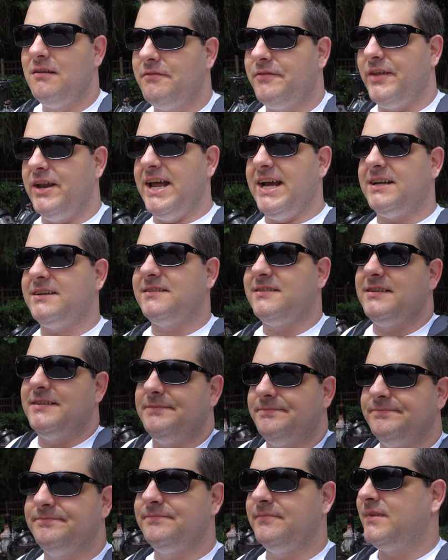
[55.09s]
The next,
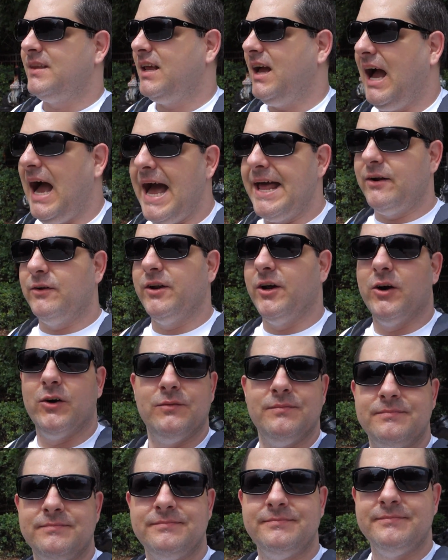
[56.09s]
I don't know,
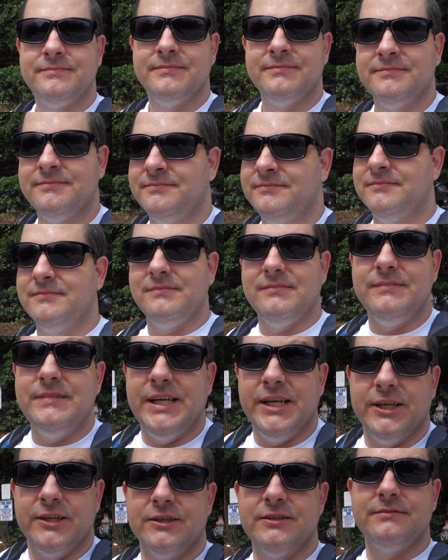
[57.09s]

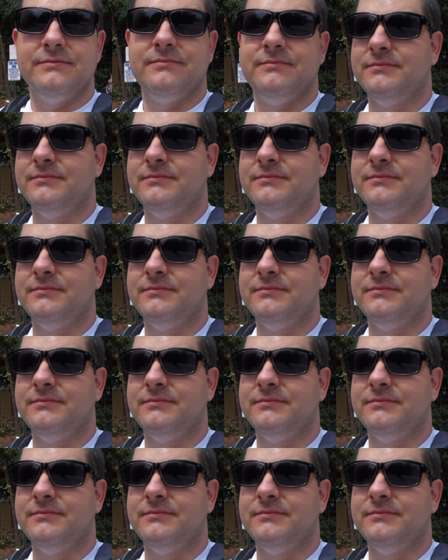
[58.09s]
year,